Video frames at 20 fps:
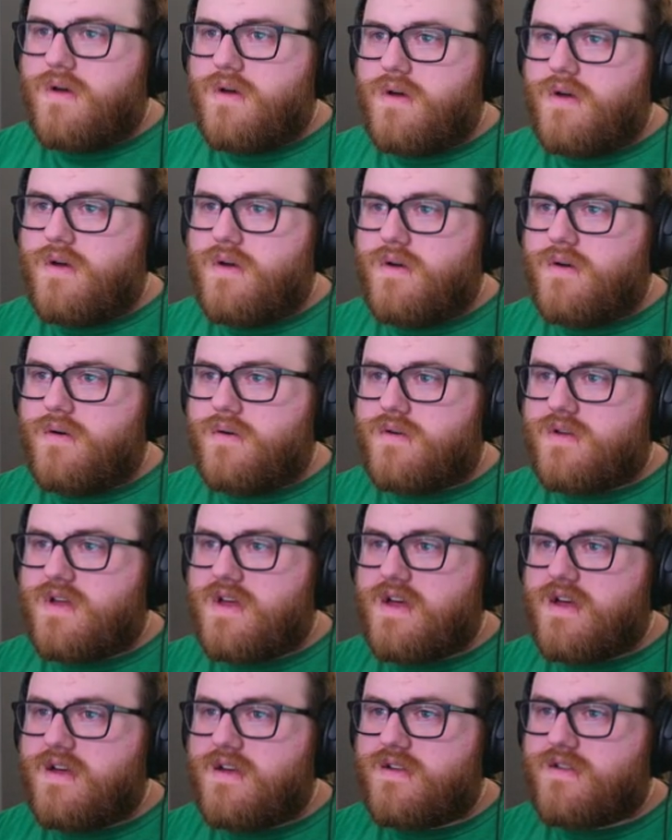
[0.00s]

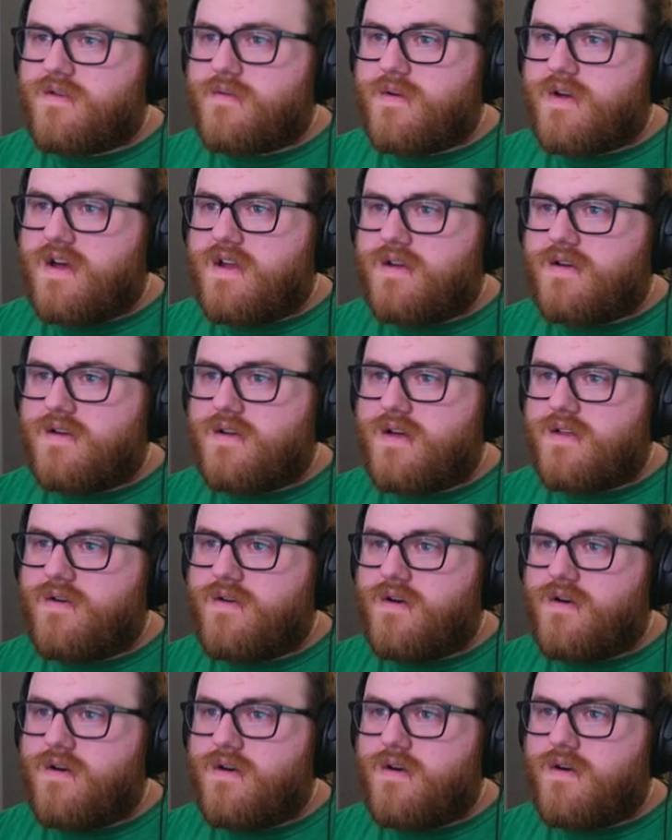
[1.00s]
okay, so we got
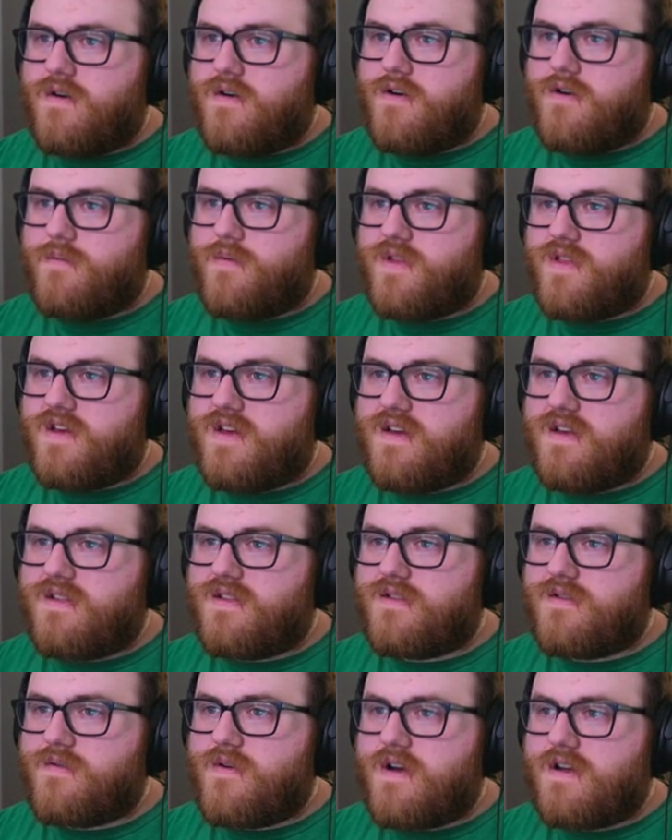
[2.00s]
another group of
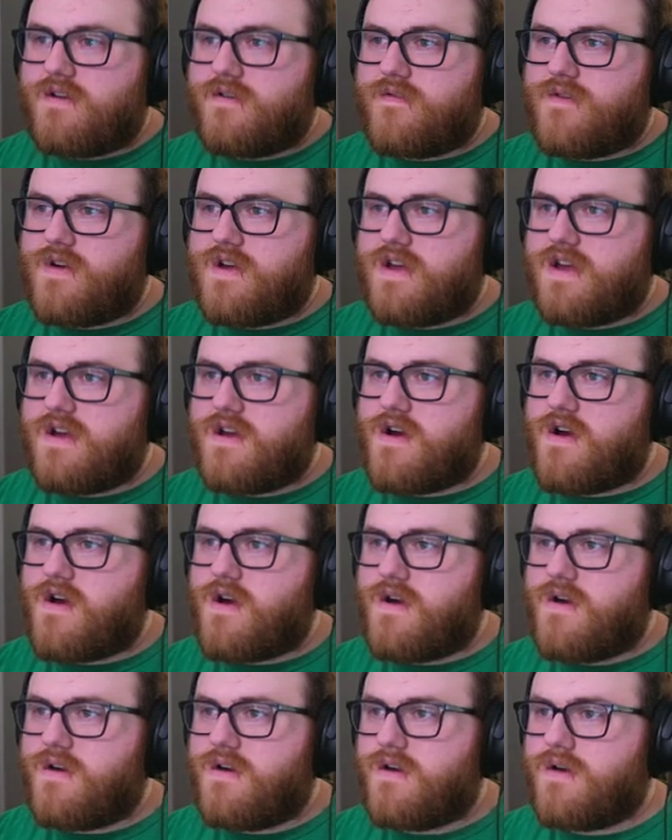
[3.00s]
these right over here.
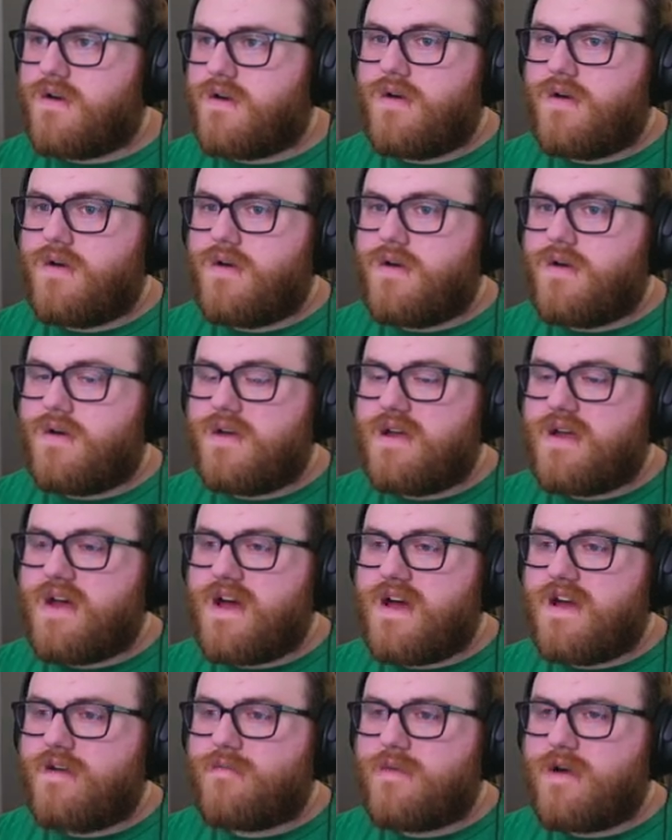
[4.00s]
Yeah,
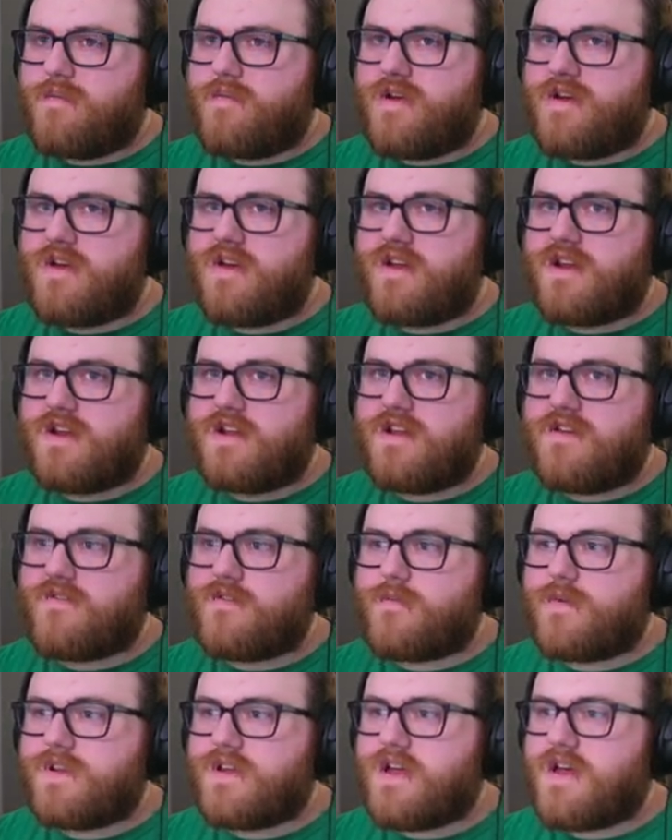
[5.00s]
it might be a good idea for
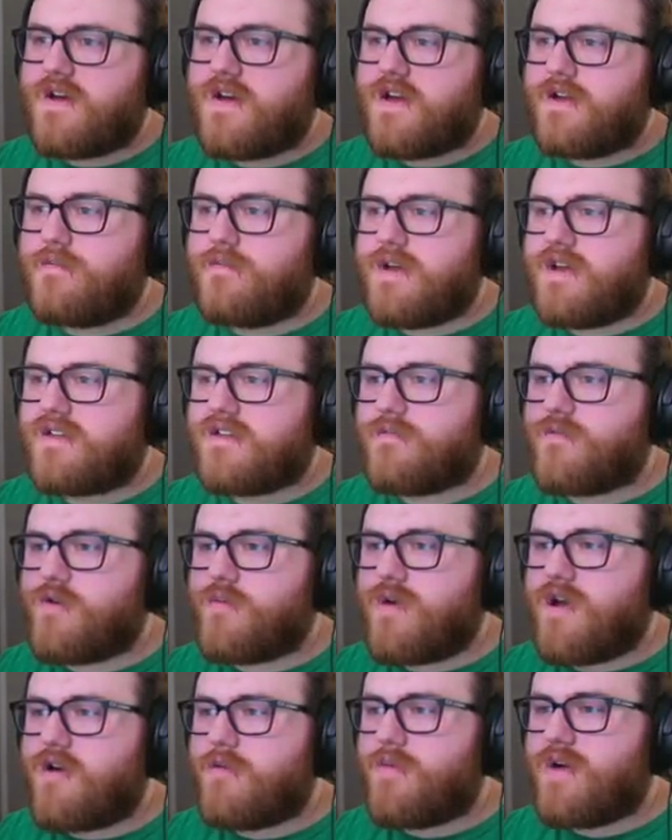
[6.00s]
me to go ahead and make some
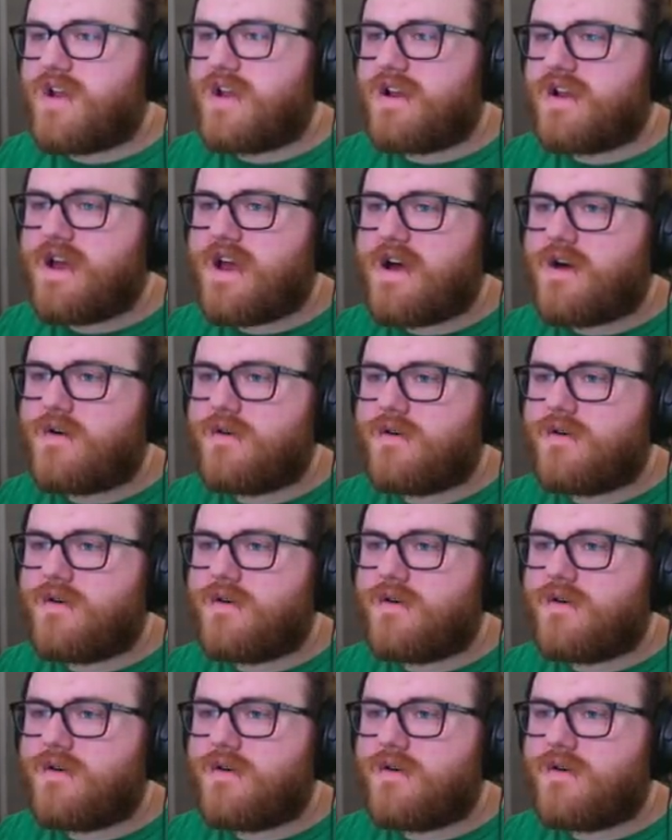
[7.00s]
repair putty now.